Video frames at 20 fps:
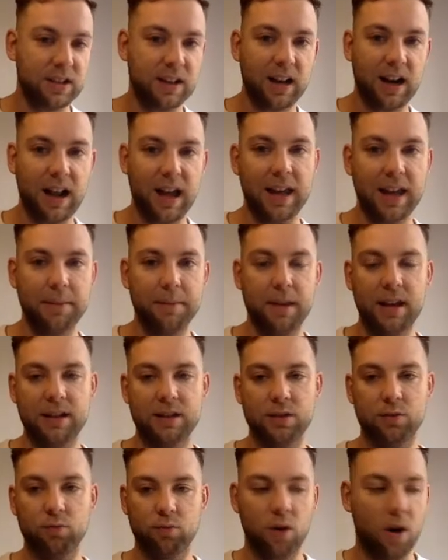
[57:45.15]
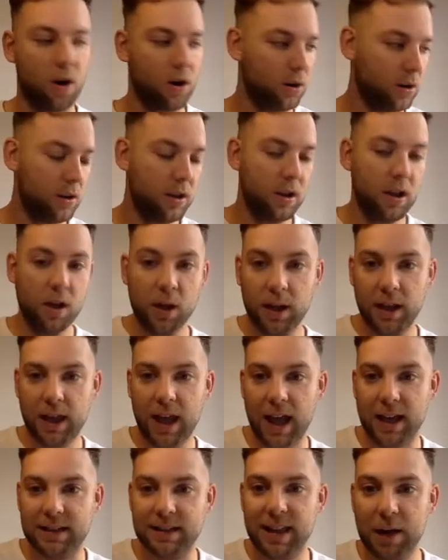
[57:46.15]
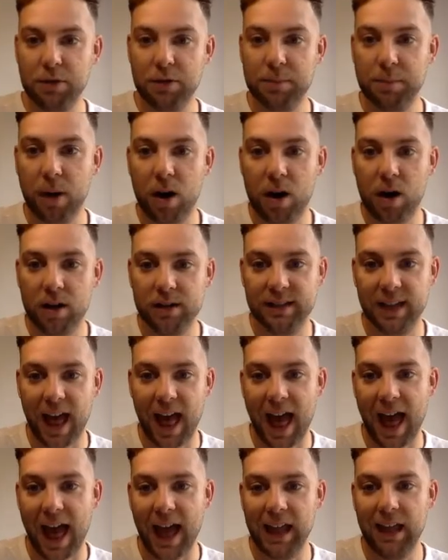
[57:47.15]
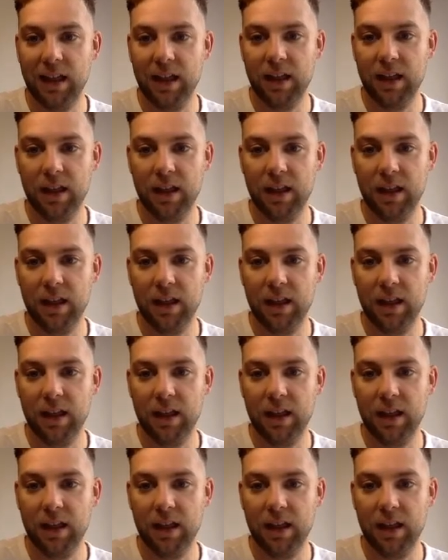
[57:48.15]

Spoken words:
claim is wrong. Okay, so that was part A.